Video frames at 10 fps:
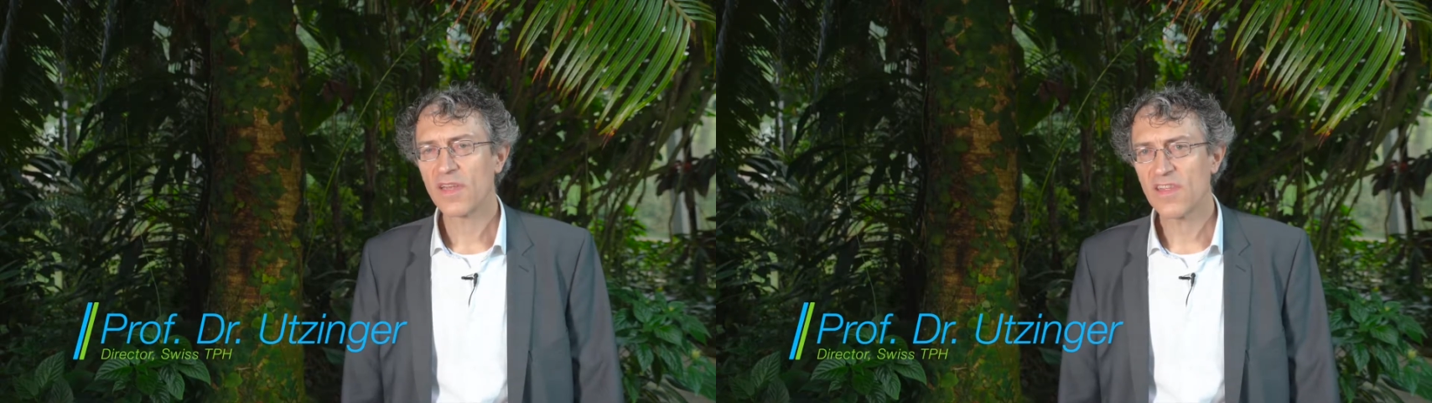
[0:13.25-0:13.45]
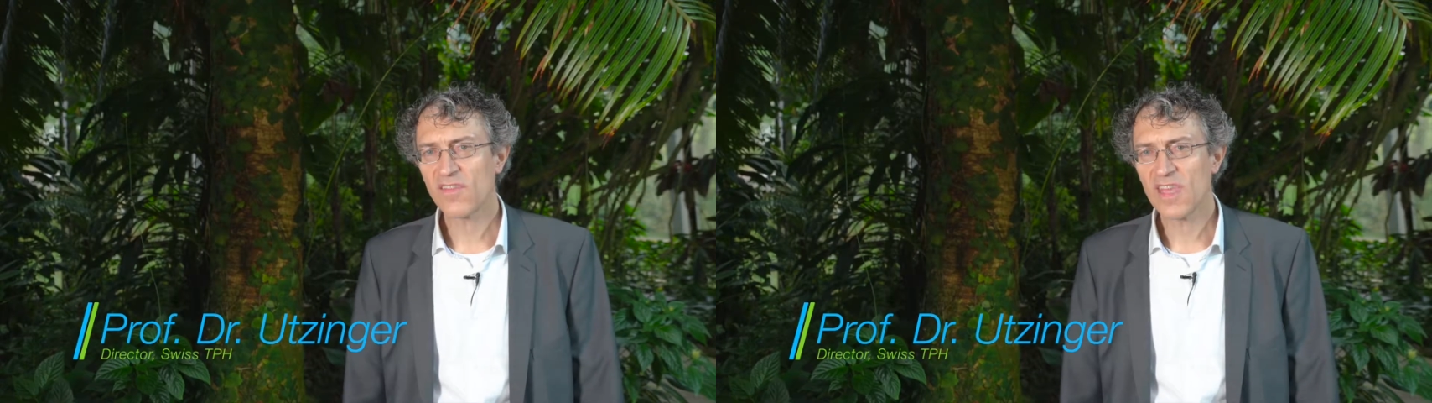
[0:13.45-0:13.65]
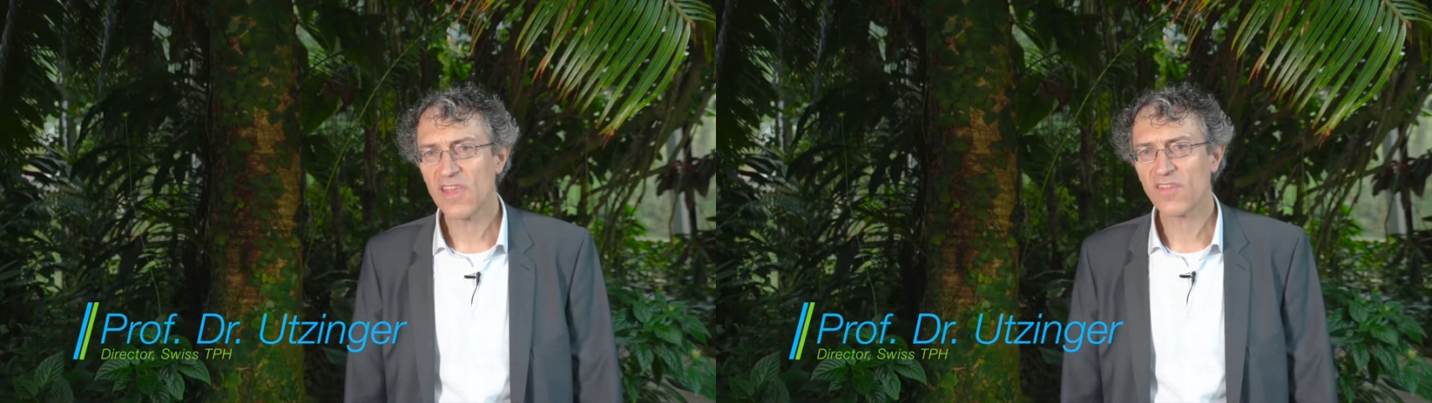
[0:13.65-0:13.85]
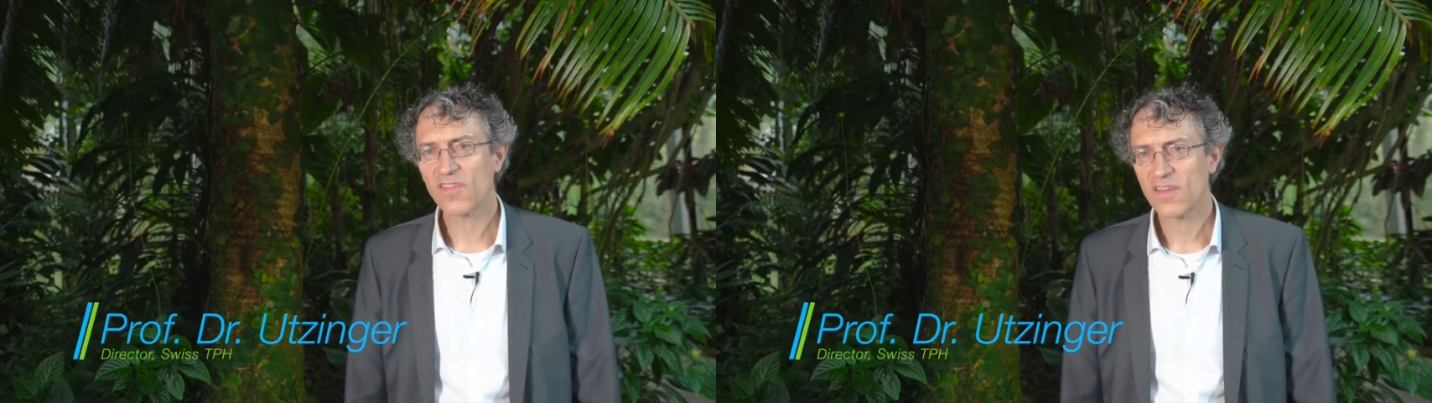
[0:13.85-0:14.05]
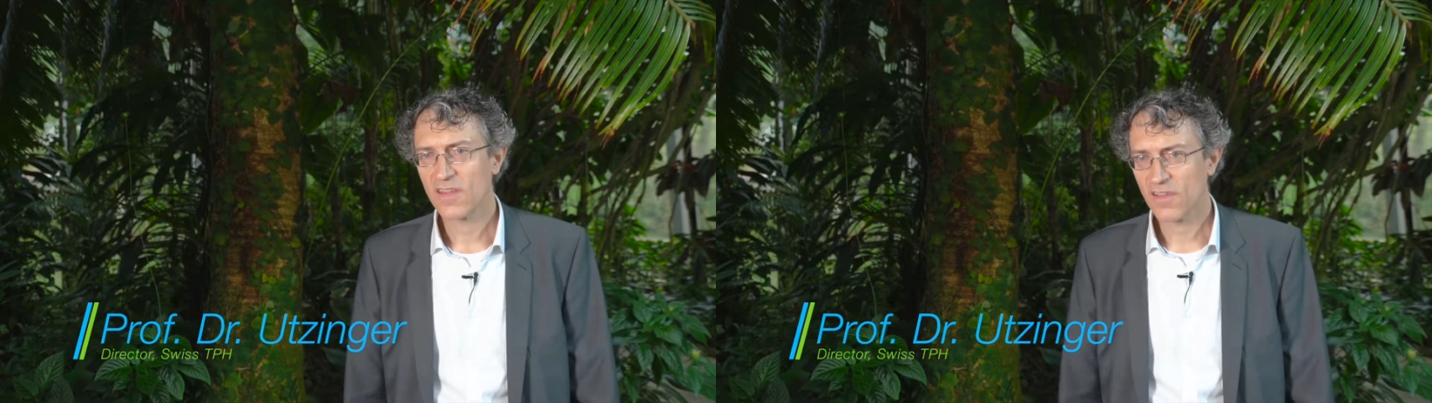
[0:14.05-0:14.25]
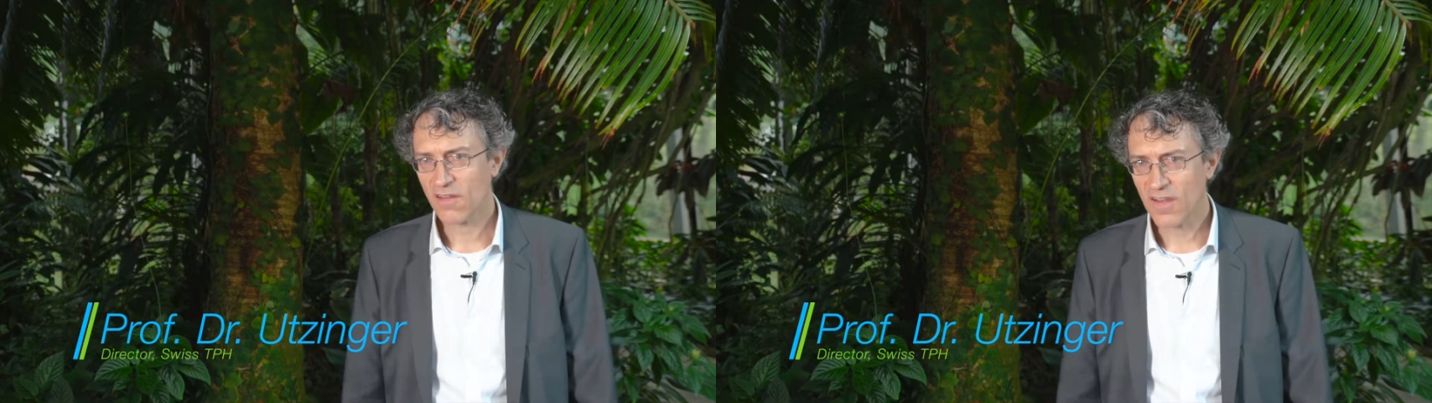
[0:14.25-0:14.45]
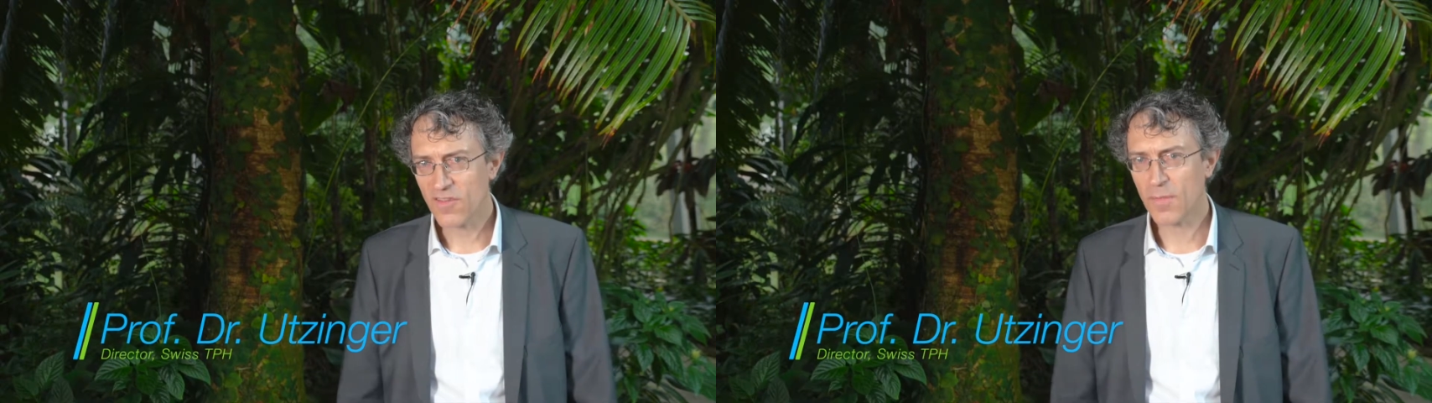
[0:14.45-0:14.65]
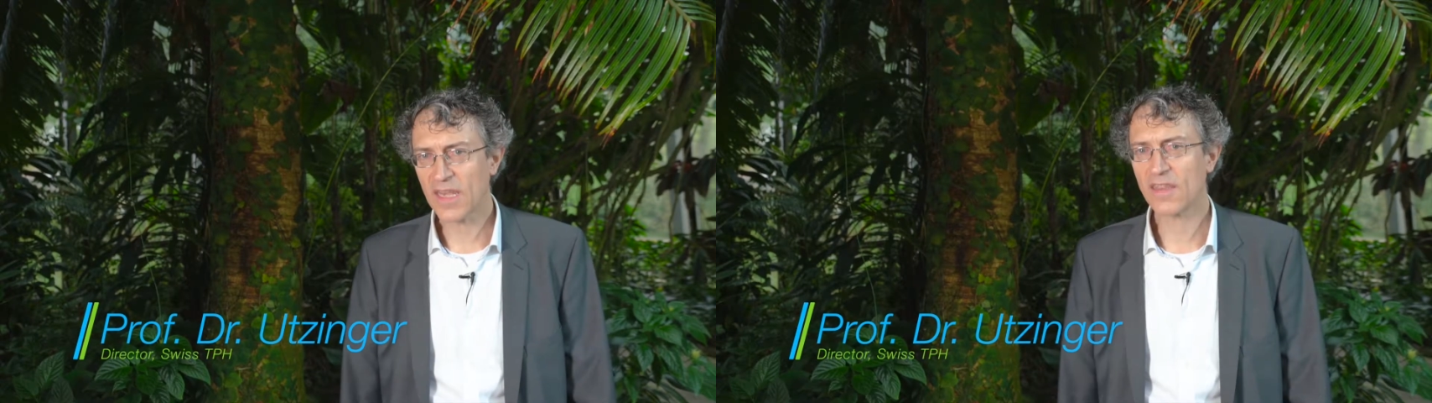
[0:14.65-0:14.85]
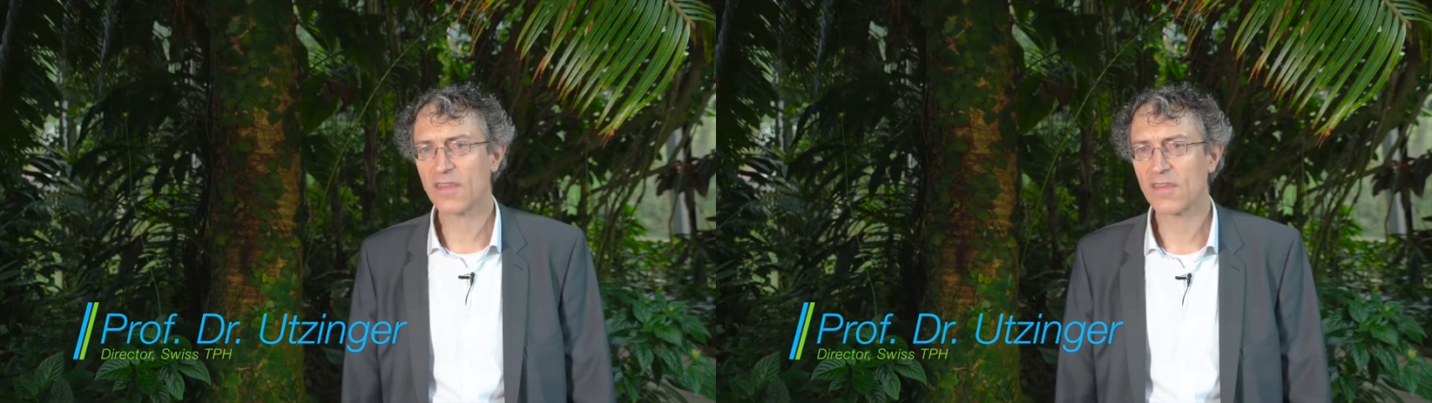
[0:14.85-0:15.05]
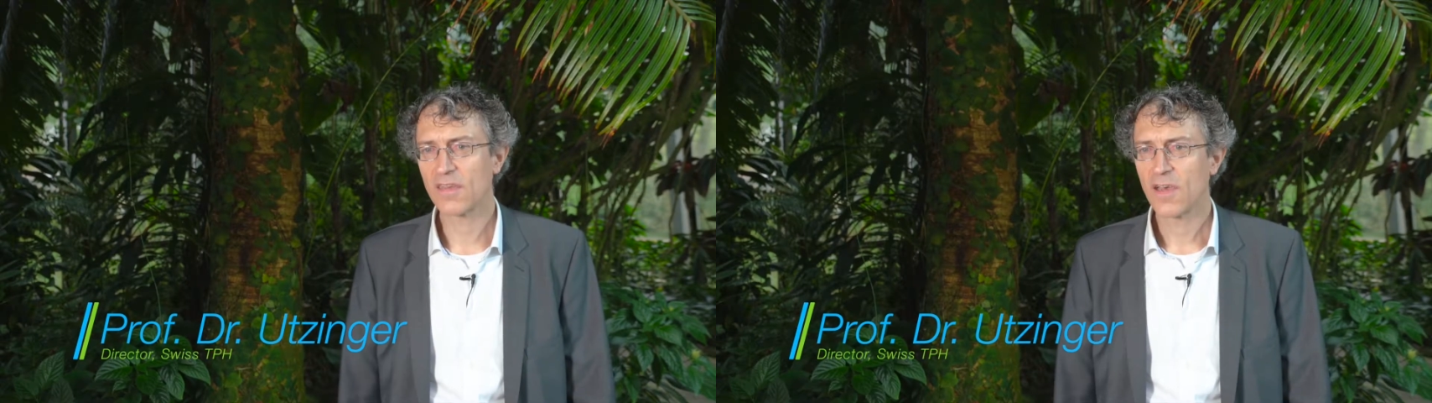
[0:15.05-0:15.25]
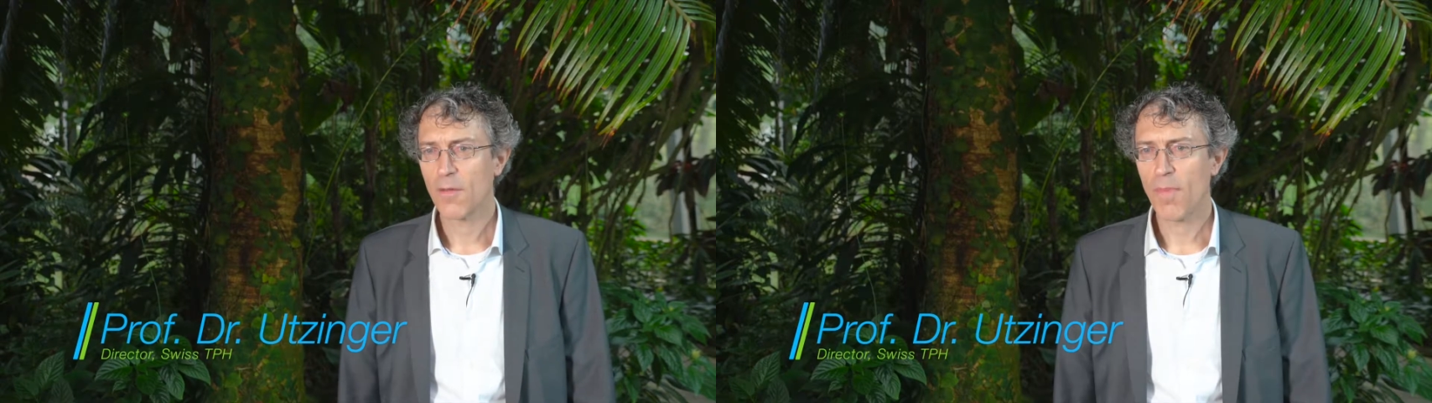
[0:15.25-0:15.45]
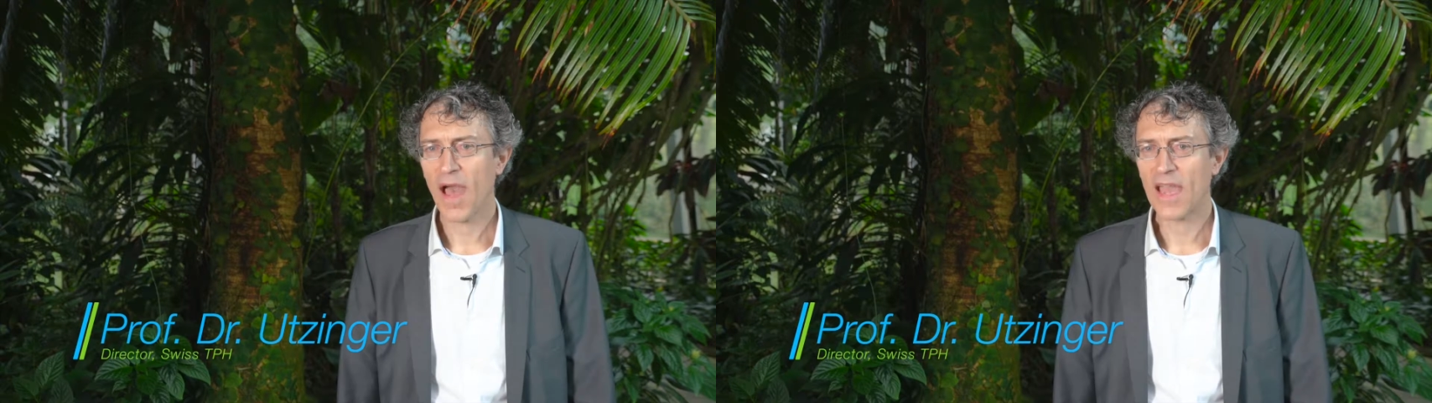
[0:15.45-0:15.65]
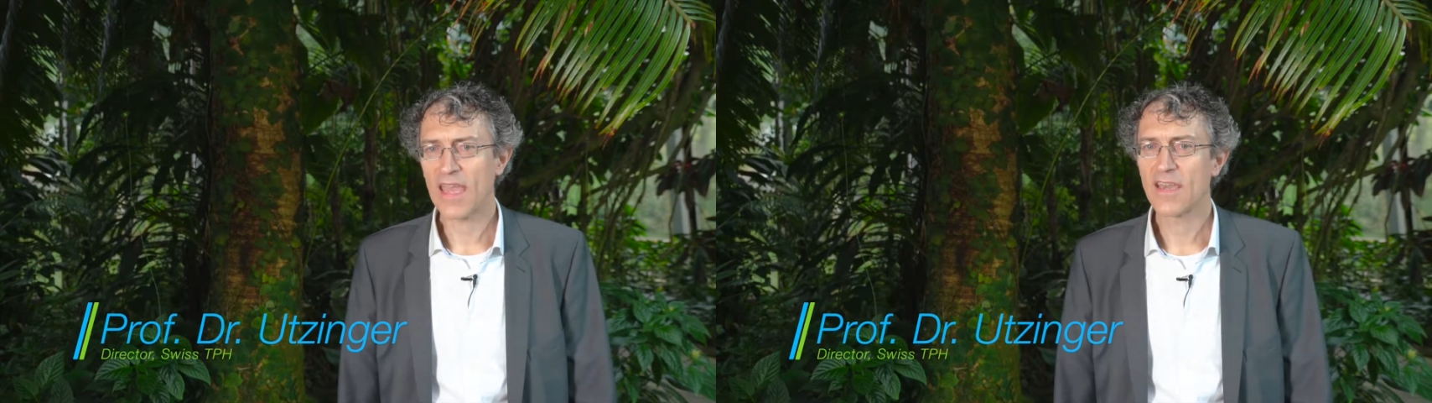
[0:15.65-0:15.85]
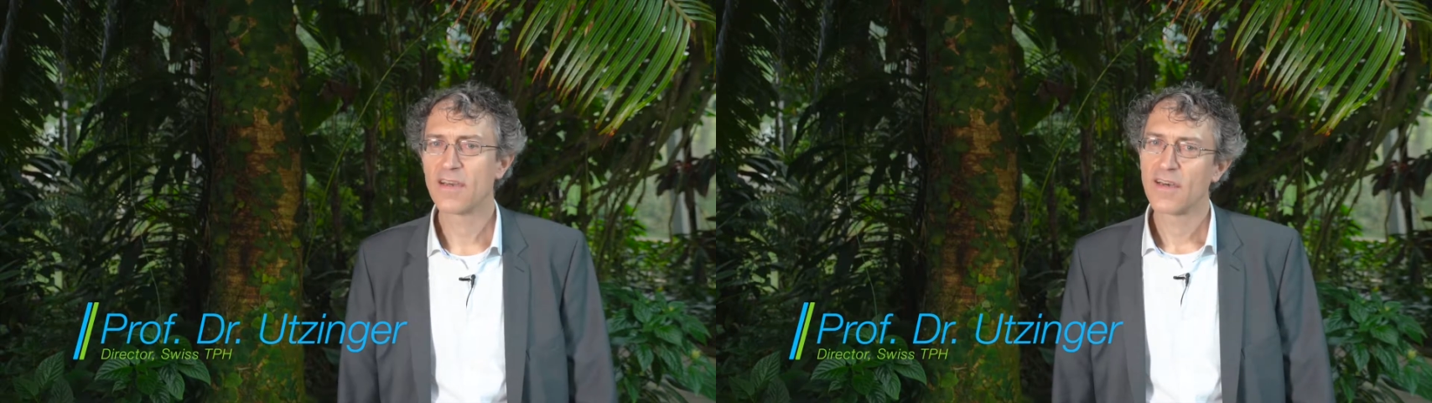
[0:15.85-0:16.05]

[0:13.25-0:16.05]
disease transmitted by